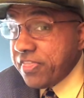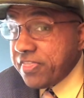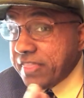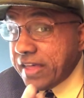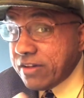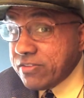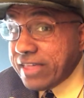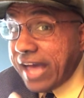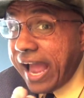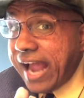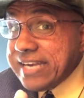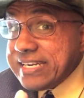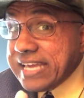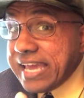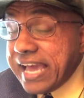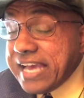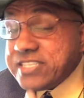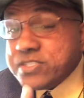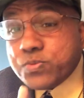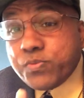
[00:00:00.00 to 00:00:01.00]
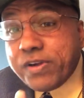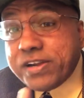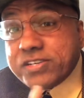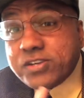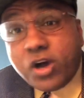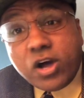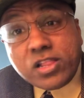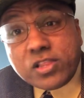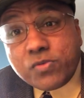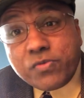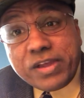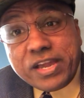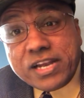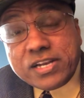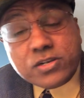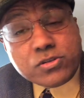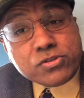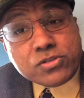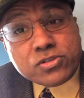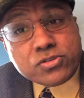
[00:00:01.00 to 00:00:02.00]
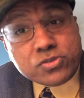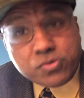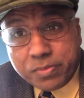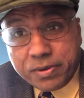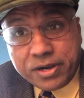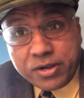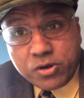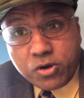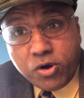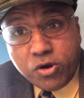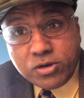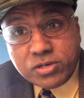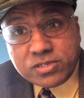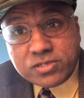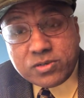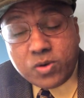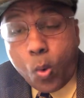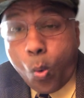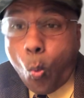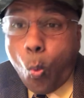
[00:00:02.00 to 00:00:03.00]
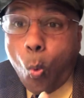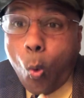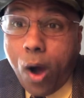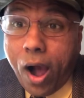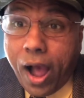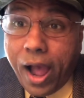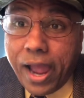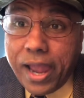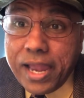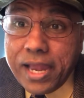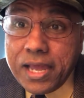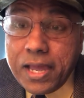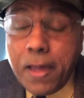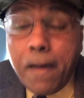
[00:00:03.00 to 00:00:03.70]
Now, that case went all the way to the Supreme Court. Why?